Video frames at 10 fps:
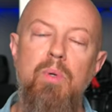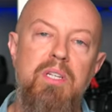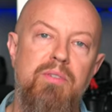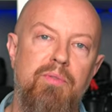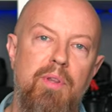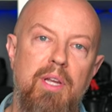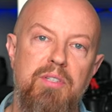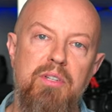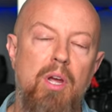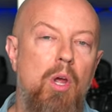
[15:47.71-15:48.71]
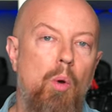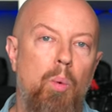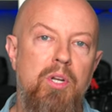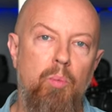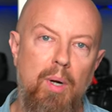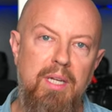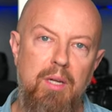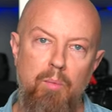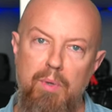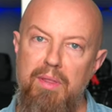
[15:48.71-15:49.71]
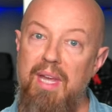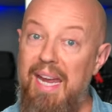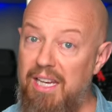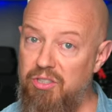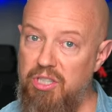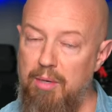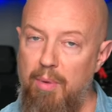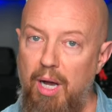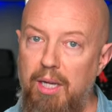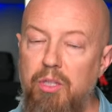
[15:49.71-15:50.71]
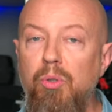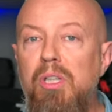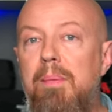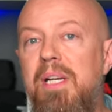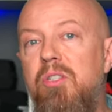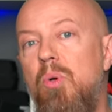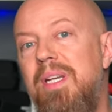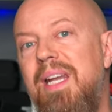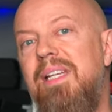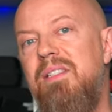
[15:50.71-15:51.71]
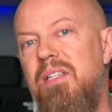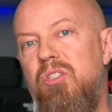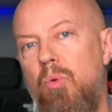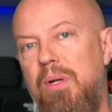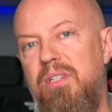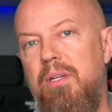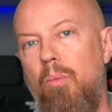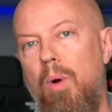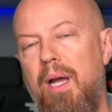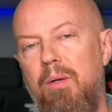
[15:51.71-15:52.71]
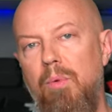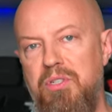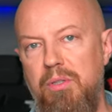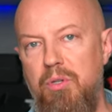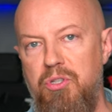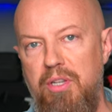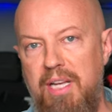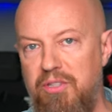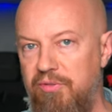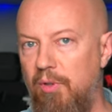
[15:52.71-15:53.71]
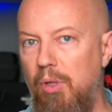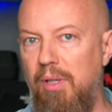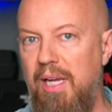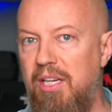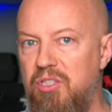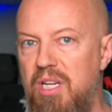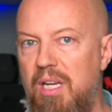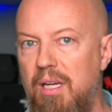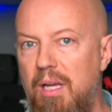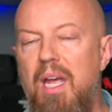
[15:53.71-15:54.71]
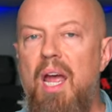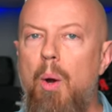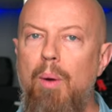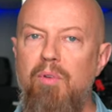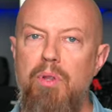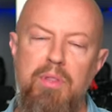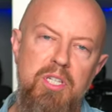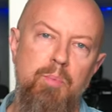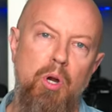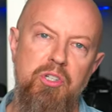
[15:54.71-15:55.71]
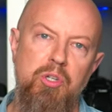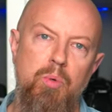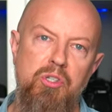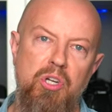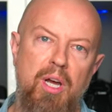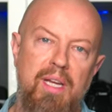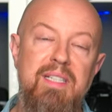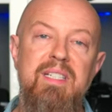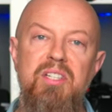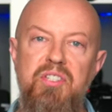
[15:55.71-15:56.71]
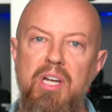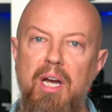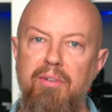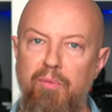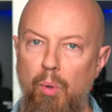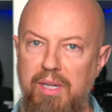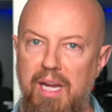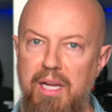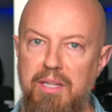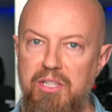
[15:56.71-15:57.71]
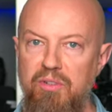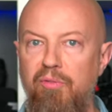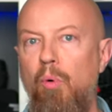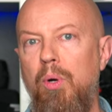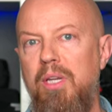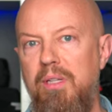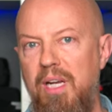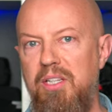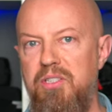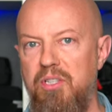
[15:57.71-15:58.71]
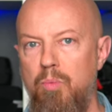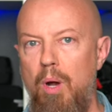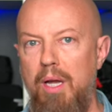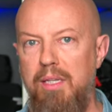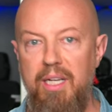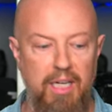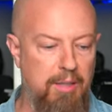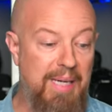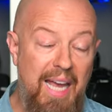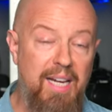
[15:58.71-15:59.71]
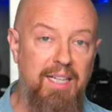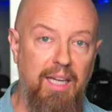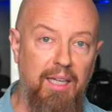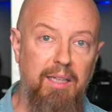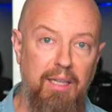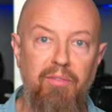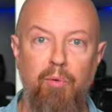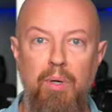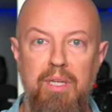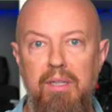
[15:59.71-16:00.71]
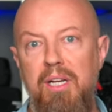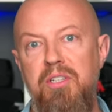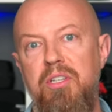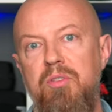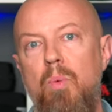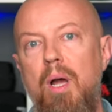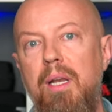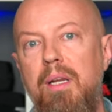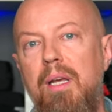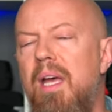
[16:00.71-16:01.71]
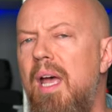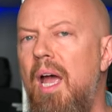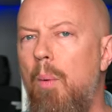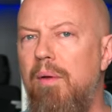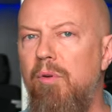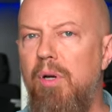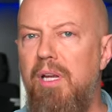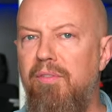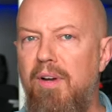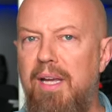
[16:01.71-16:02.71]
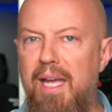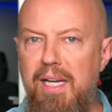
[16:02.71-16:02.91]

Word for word: reason for this. When you're running it with HDMI, you're limited to a 1920 wide resolution, that's full HD. However, this project was shot in DCI 4K, that's 4096 wide, and I'm going to be editing it in 4096 wide. However, if I